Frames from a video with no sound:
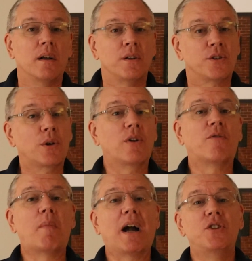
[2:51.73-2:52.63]
So
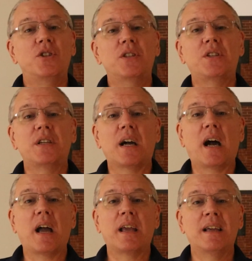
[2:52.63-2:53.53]
if my
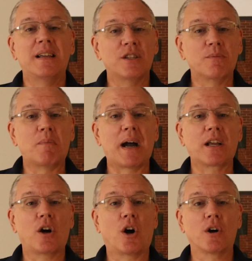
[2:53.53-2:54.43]
GTI is my
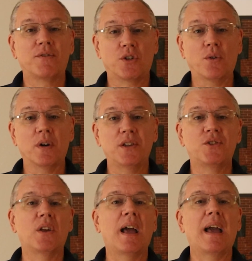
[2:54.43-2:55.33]
car of
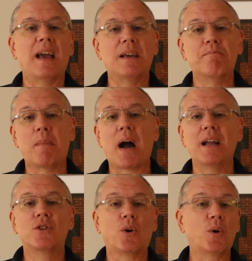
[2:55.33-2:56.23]
choice and
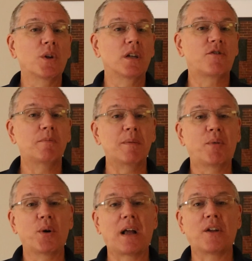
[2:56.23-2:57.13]
mine's old enough to be
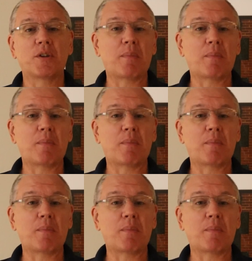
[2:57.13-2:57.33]
put out to